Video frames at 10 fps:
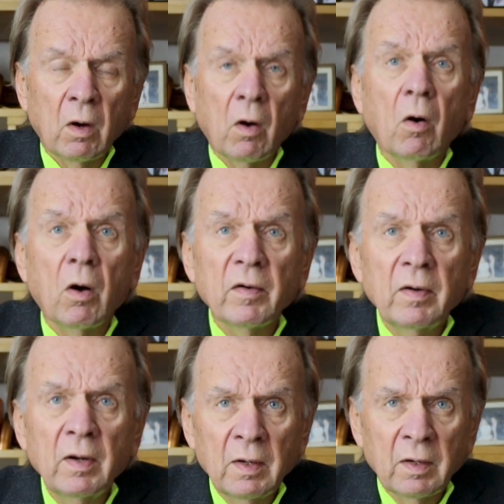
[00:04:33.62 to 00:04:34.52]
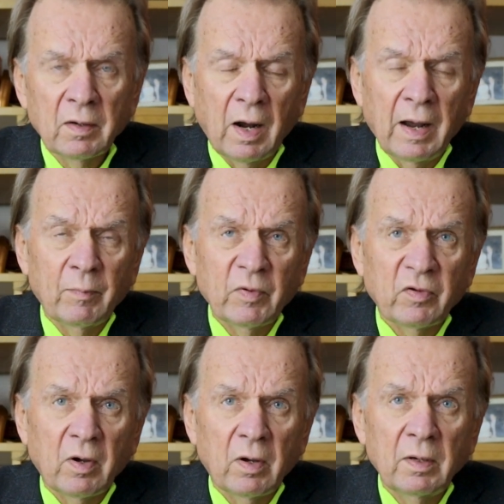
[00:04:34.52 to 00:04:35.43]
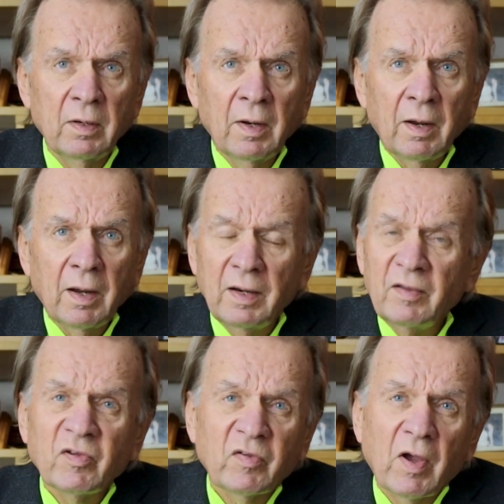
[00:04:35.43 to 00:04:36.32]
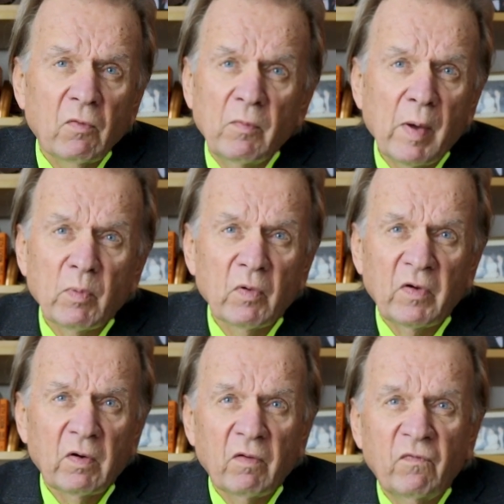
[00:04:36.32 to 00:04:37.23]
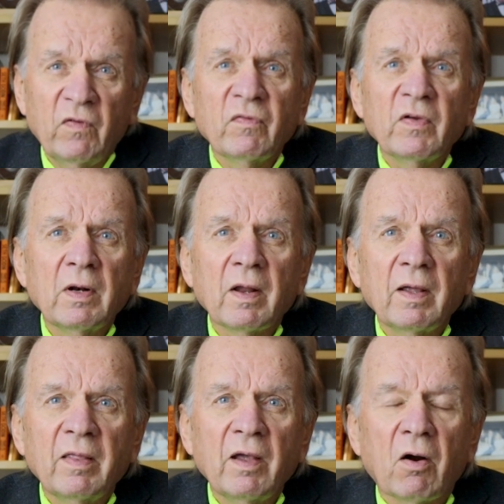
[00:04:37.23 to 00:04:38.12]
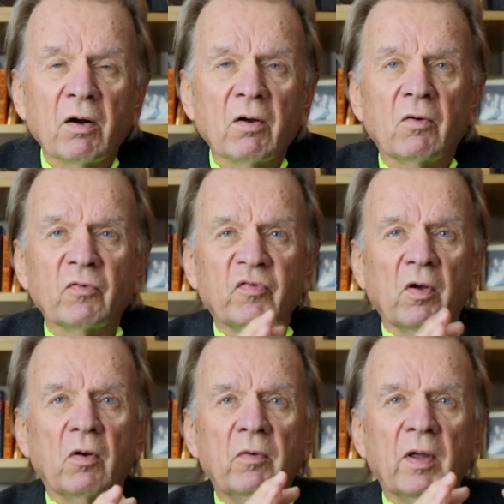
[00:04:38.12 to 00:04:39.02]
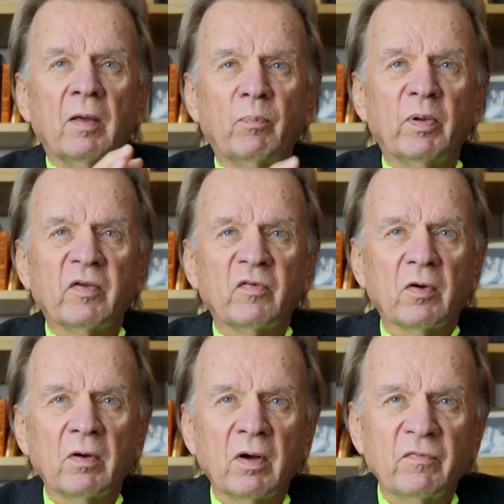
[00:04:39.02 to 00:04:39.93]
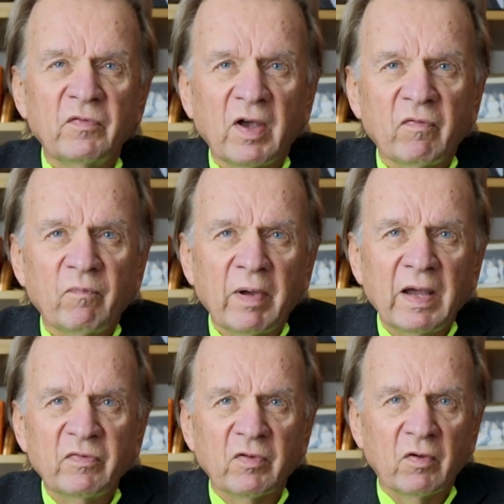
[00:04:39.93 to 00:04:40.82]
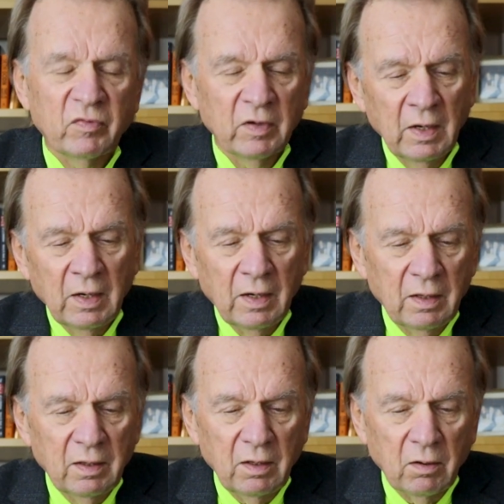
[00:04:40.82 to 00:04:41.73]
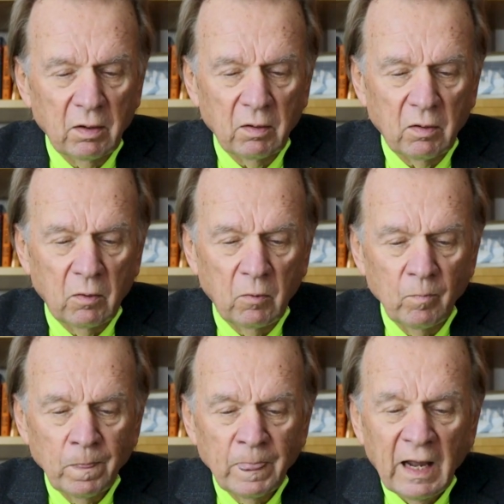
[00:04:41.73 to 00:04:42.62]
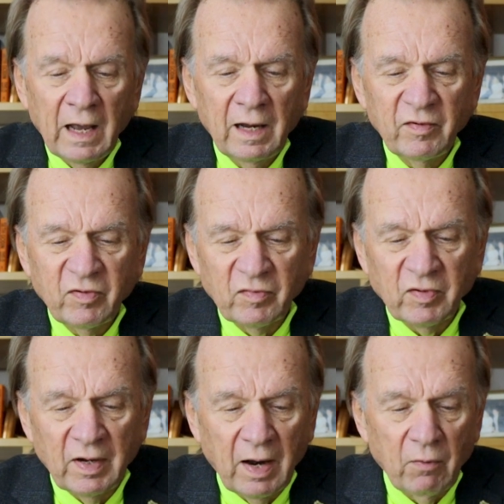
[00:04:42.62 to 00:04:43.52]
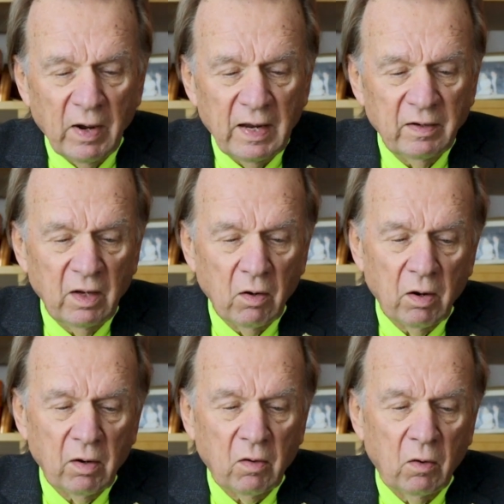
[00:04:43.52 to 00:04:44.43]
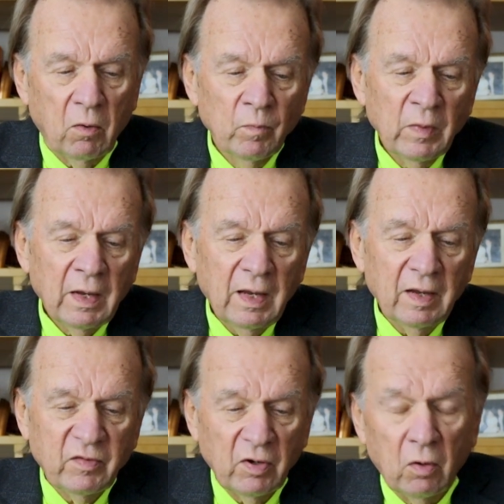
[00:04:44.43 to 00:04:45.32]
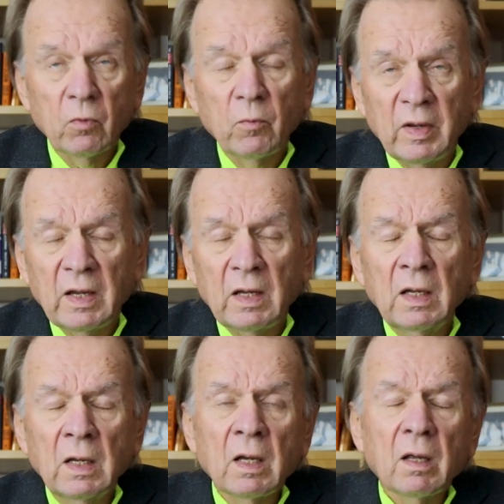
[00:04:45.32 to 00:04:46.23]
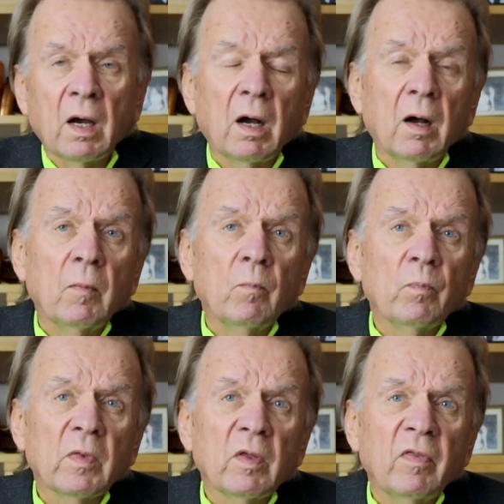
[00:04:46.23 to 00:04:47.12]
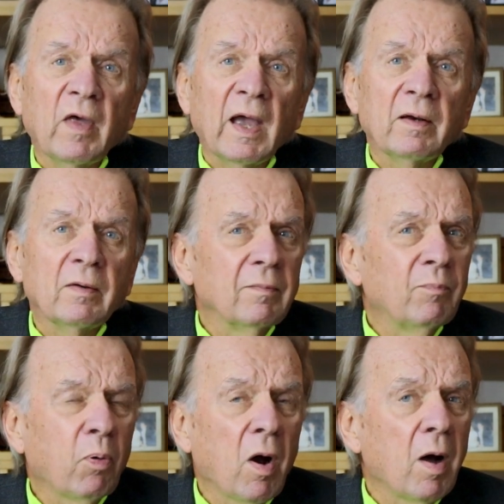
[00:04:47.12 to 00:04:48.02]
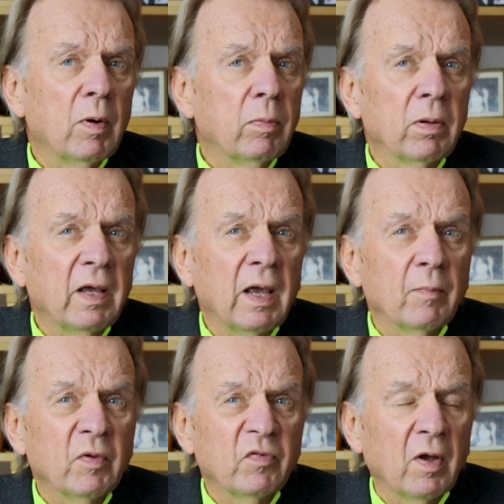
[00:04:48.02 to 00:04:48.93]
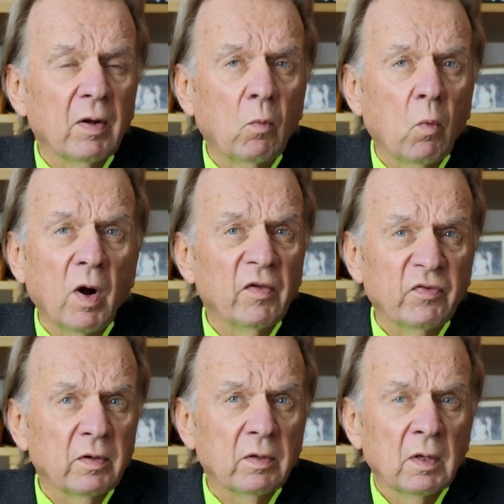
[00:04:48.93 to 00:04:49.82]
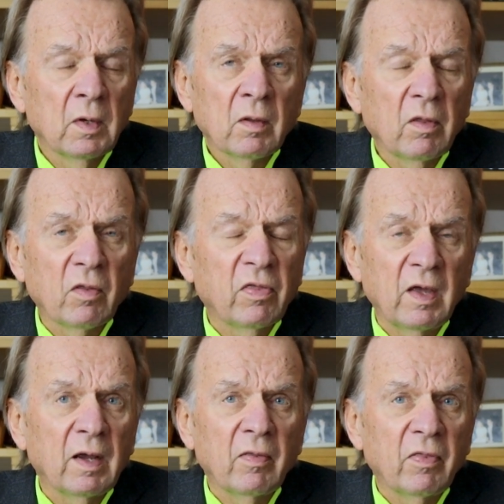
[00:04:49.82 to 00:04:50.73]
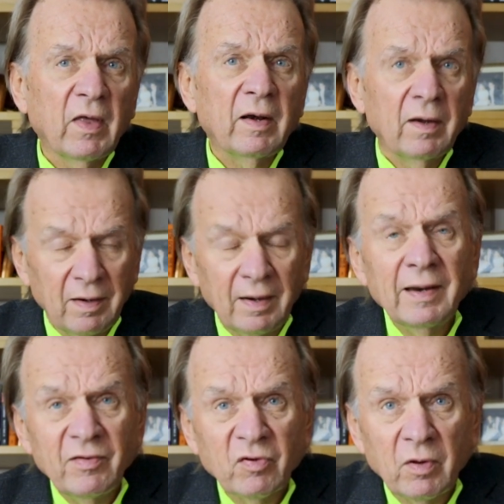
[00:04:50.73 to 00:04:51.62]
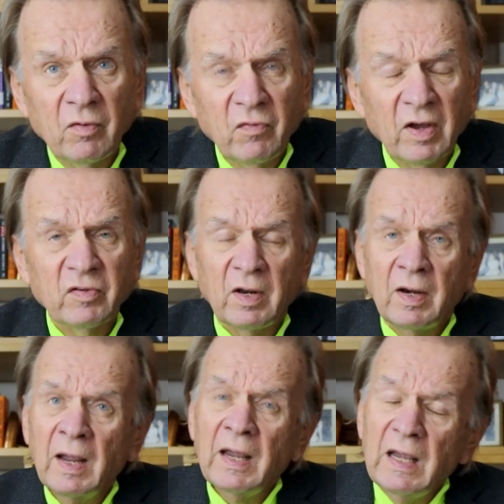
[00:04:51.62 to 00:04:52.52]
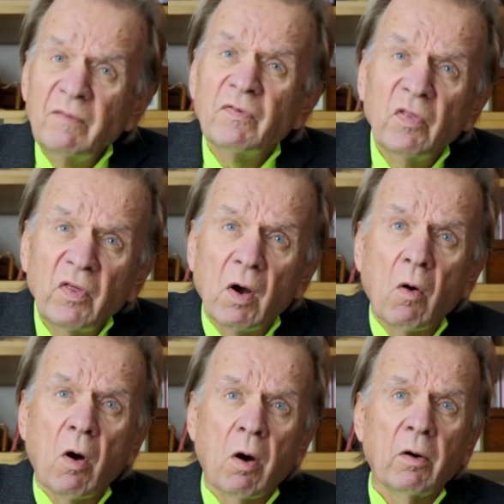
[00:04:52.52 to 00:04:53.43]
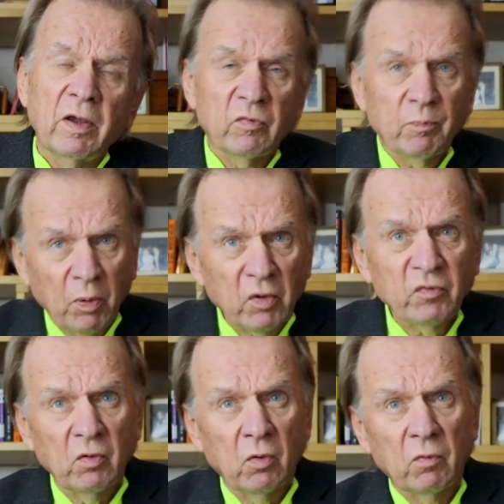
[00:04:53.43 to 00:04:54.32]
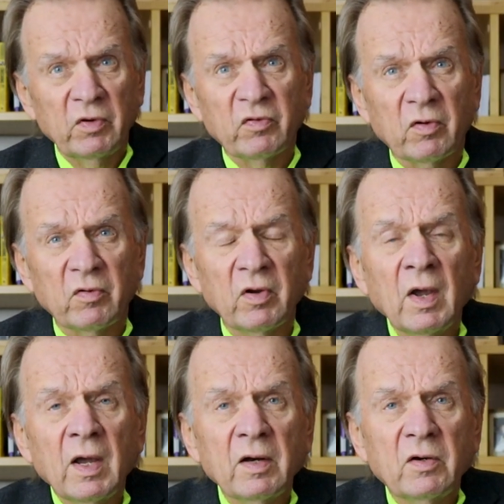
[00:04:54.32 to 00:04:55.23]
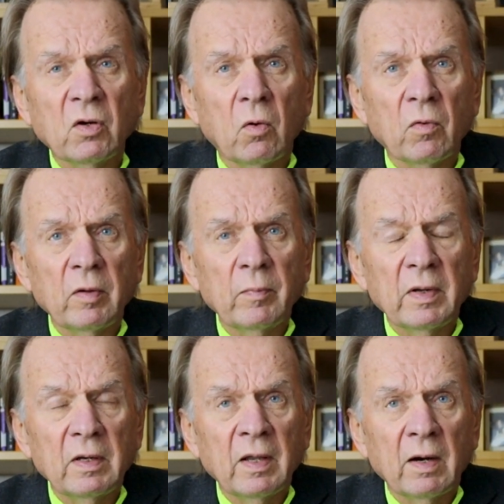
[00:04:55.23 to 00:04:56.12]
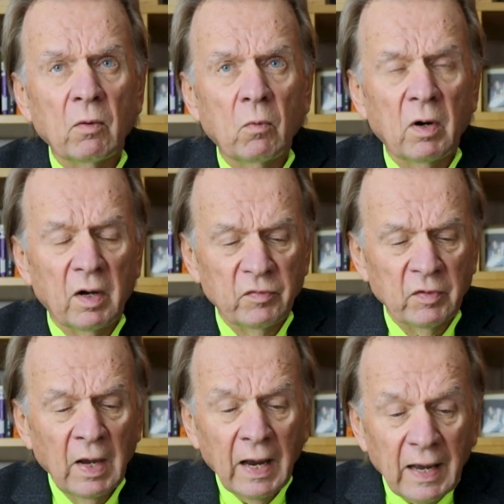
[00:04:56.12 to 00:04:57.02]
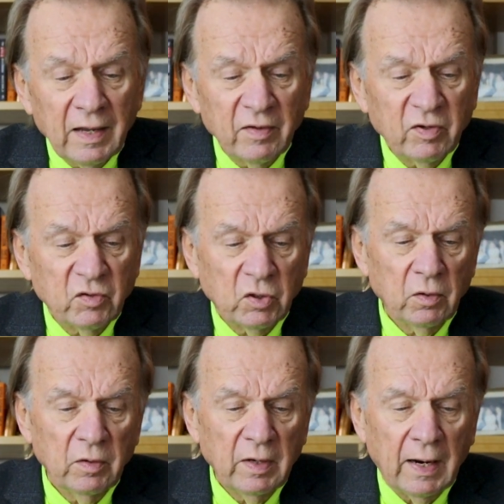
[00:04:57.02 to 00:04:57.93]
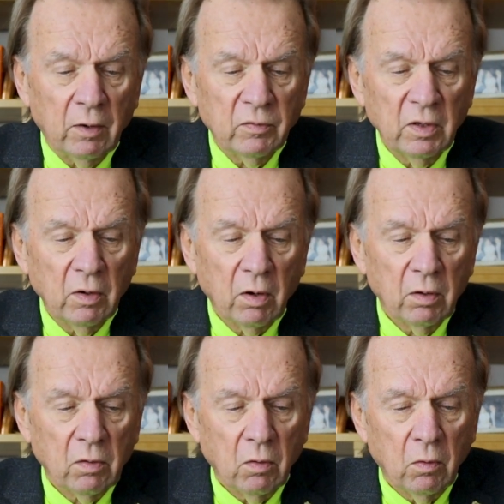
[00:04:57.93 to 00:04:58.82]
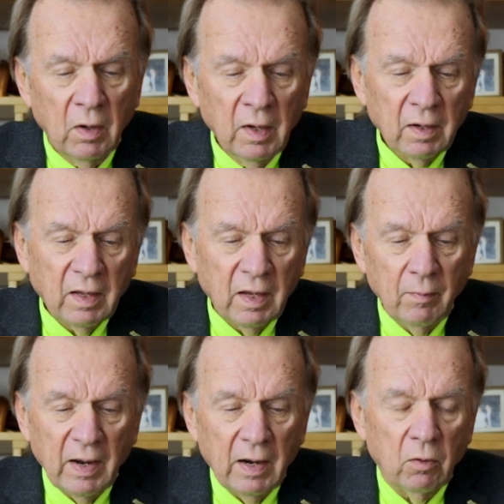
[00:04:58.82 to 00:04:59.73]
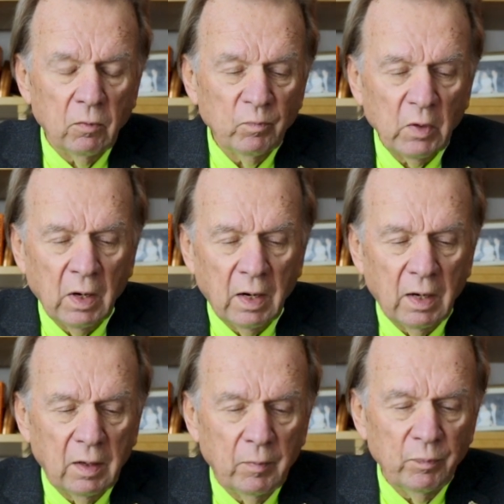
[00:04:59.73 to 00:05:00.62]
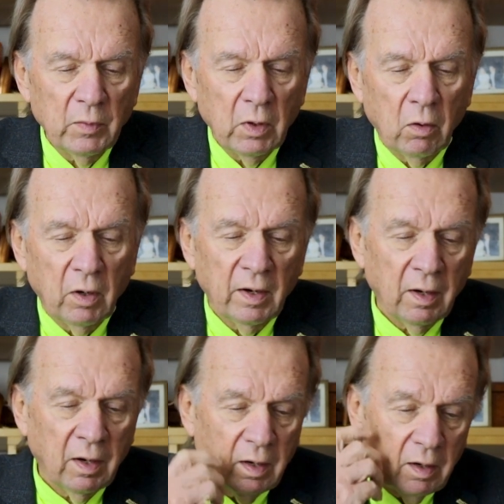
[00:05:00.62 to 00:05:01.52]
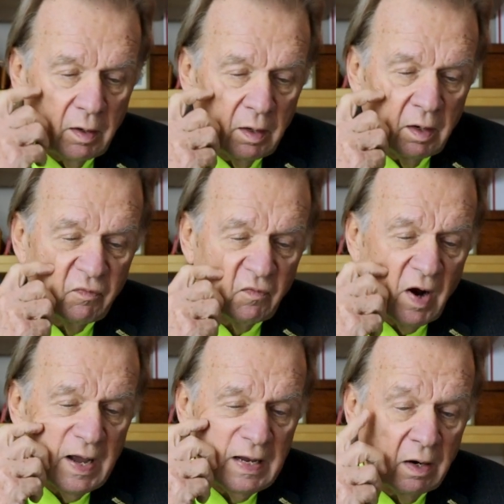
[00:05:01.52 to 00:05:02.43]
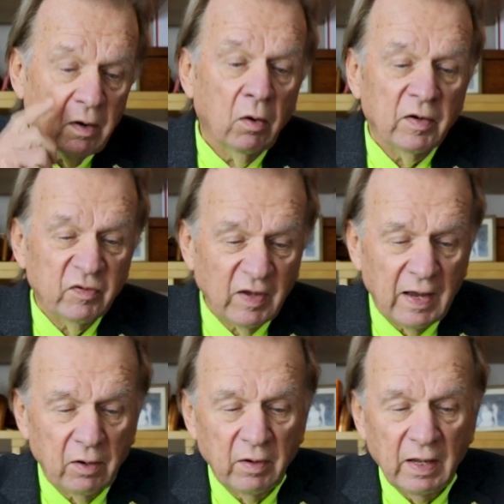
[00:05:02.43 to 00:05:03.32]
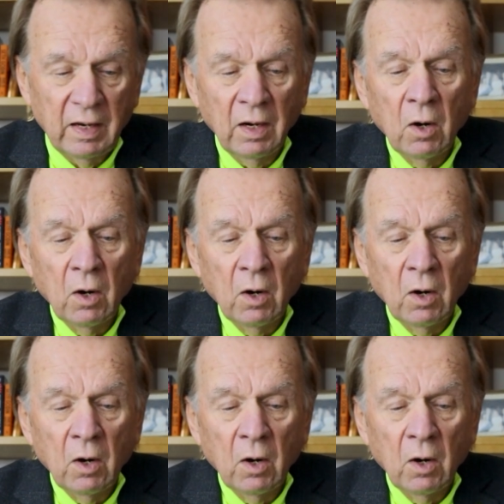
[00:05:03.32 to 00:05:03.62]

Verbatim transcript: on Amazon. And he says, I remember very vividly the article showed a picture of Jeff Bezos in the article. And he says, and I read the article. It told me um, that probably Amazon wasn't the thing that he should invest in, even though all his personal research had told him that it was. And as it turned out, the article came out um, on a, a Friday, uh, on a Saturday,